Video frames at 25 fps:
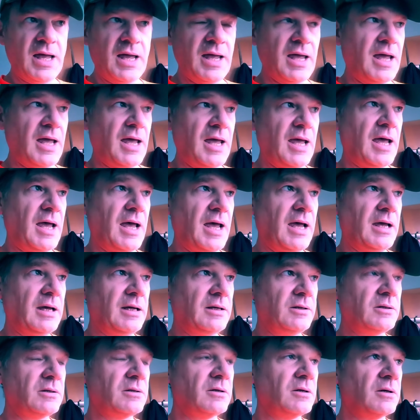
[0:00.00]

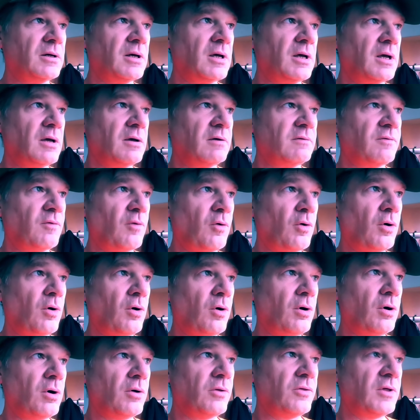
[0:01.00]
And
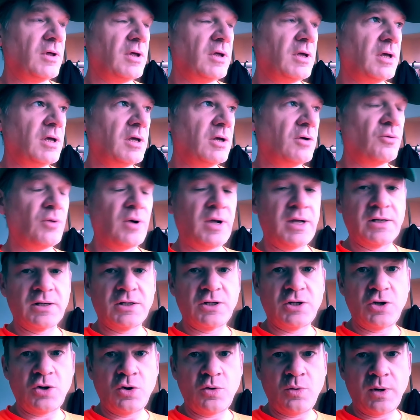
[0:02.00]
for the great
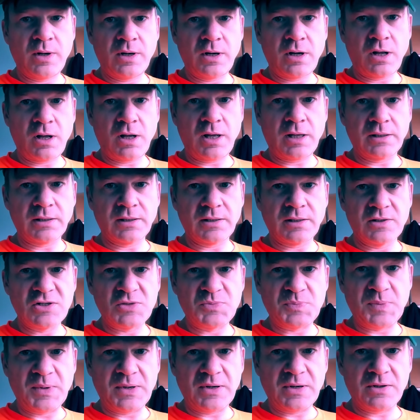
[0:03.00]
QAnon
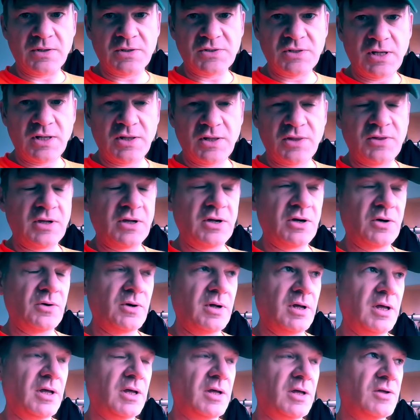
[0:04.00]
conspiracy
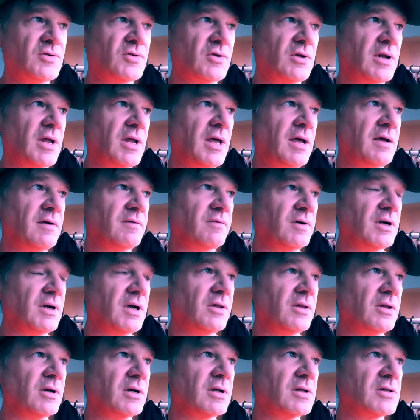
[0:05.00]
theories and every
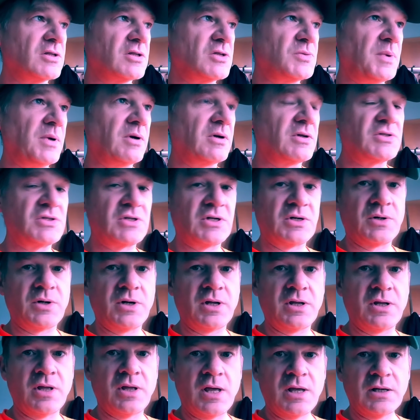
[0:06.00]
other
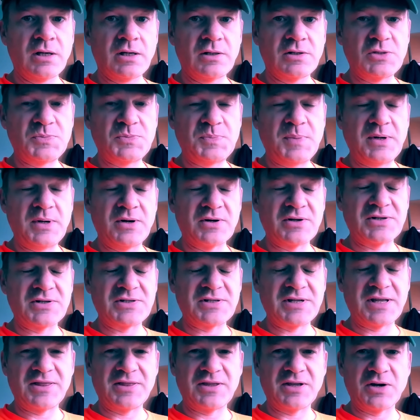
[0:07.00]
conspiracy
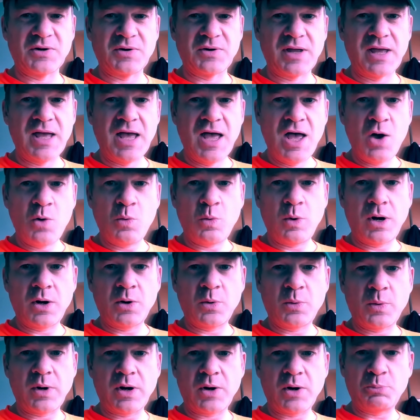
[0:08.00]
theory where
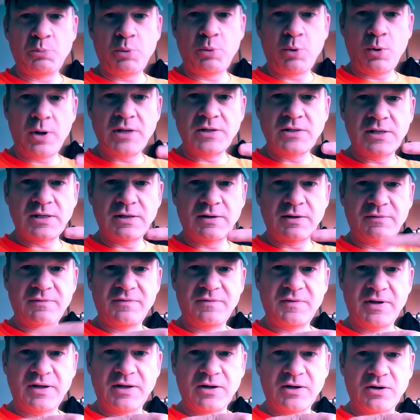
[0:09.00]
we are pointing a
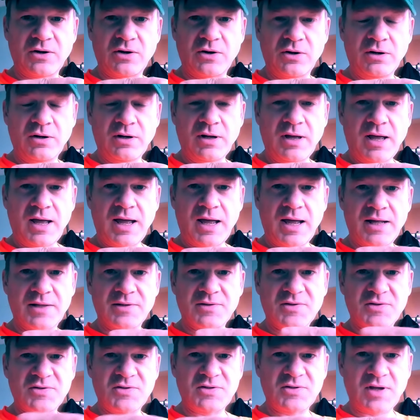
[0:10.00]
finger at
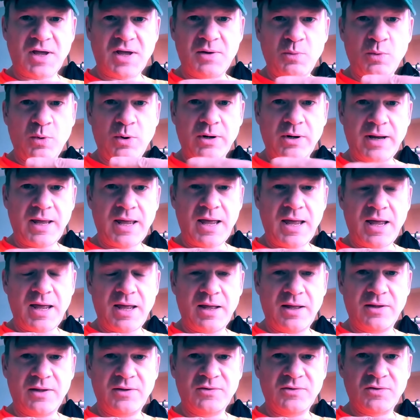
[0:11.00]
someone
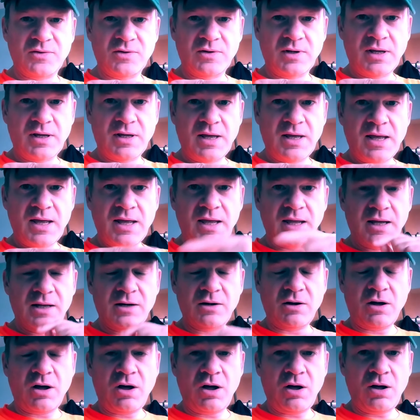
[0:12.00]
else, it
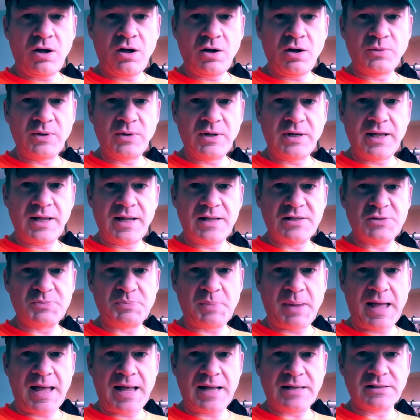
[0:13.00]
all relates
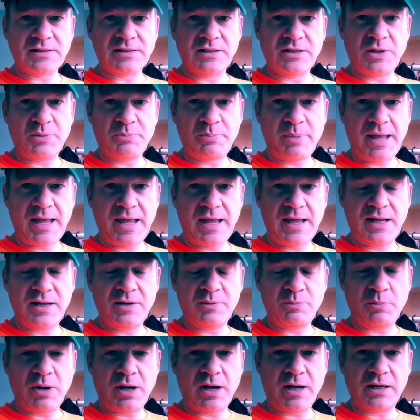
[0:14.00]
back to the
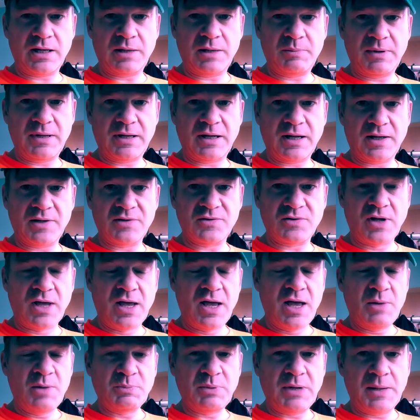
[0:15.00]
pain body, because
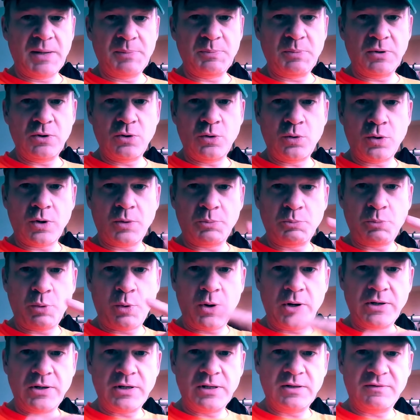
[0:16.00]
people who are
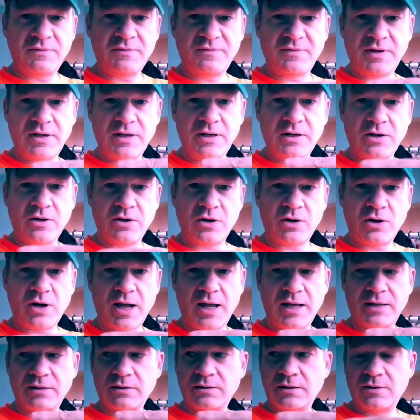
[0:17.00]
pointing the finger
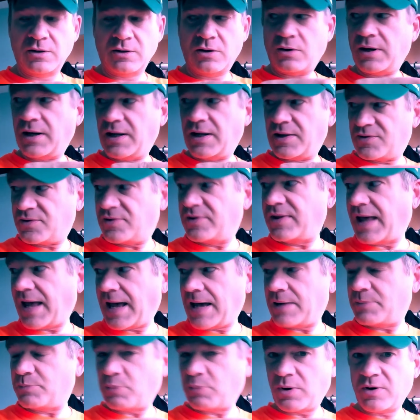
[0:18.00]
at, you know, it's
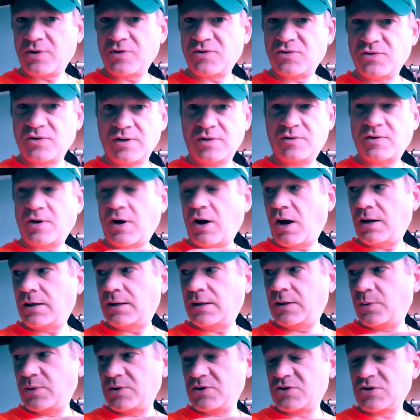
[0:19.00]
that person,
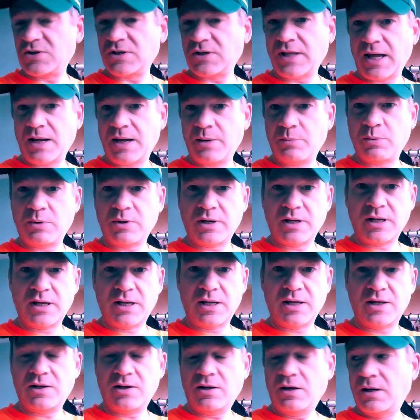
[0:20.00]
Hollywood
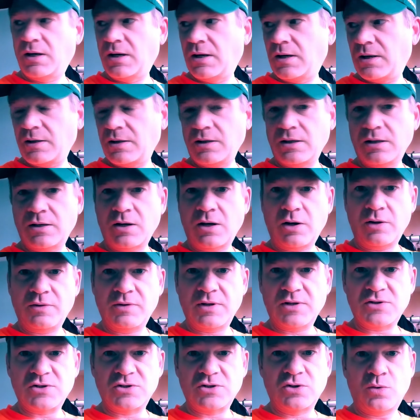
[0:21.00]
celebrity, you know,
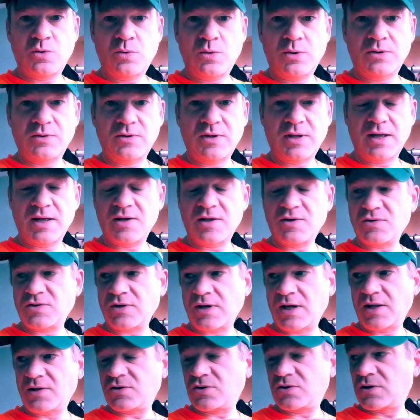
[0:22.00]
that's doing this.
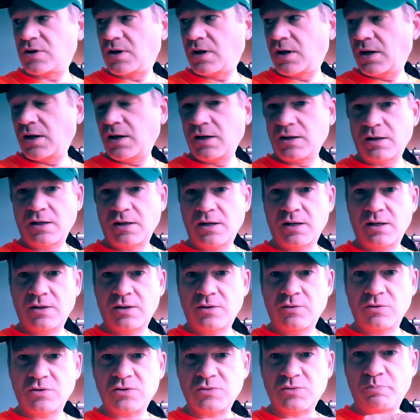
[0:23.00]
It's
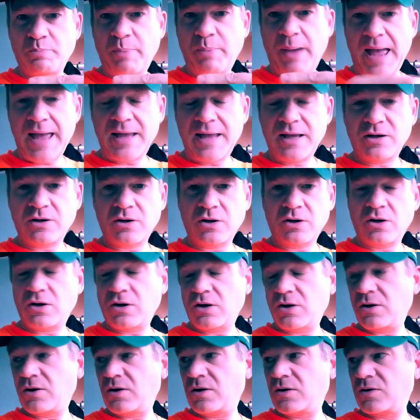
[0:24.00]
those
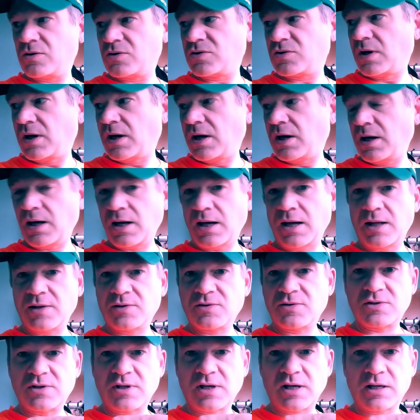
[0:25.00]
bankers.
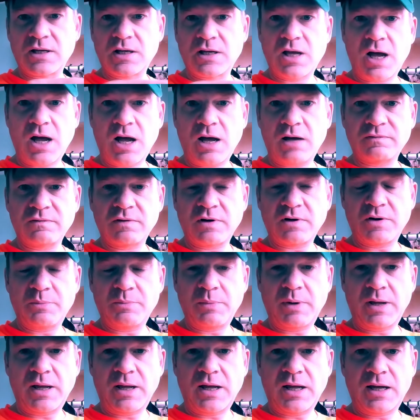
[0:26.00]
It's the
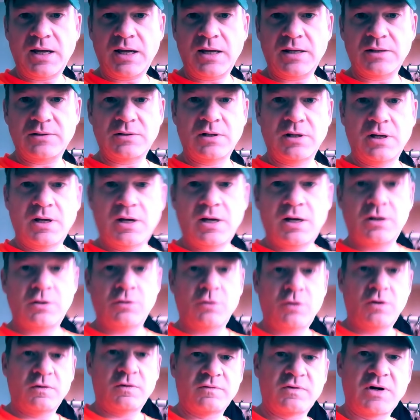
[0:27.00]
government. And
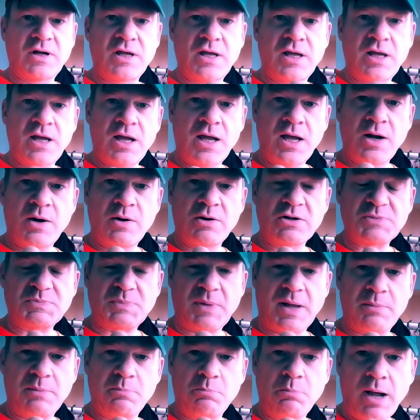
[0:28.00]
over here, it's
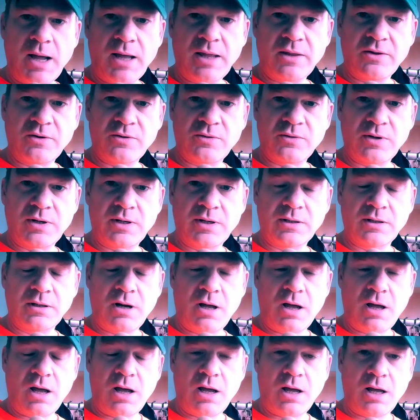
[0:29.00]
my
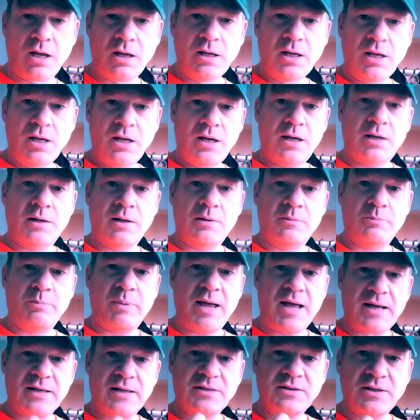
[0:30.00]
mother-in-law. And
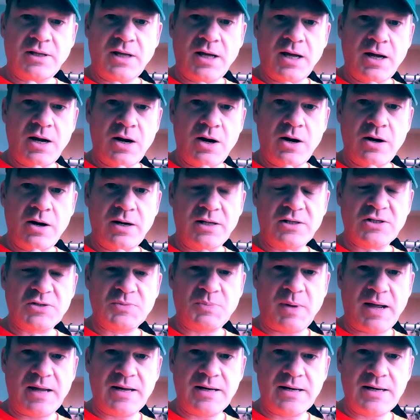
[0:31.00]
back there, it's
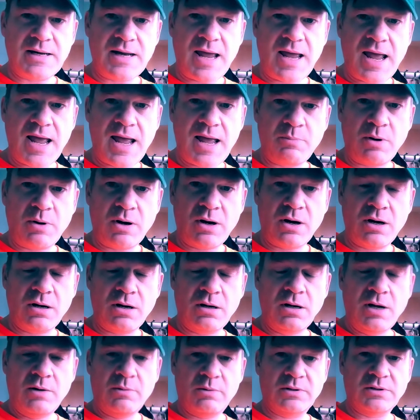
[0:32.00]
my
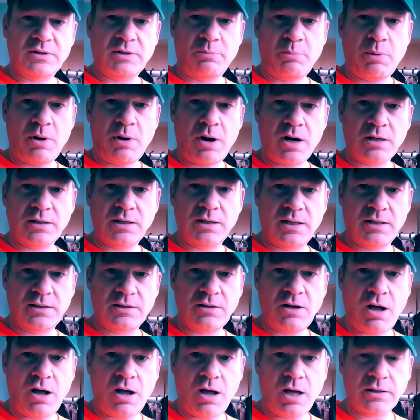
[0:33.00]
neighbor with the barking
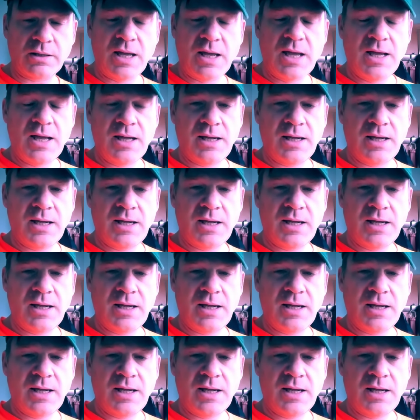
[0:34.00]
dog.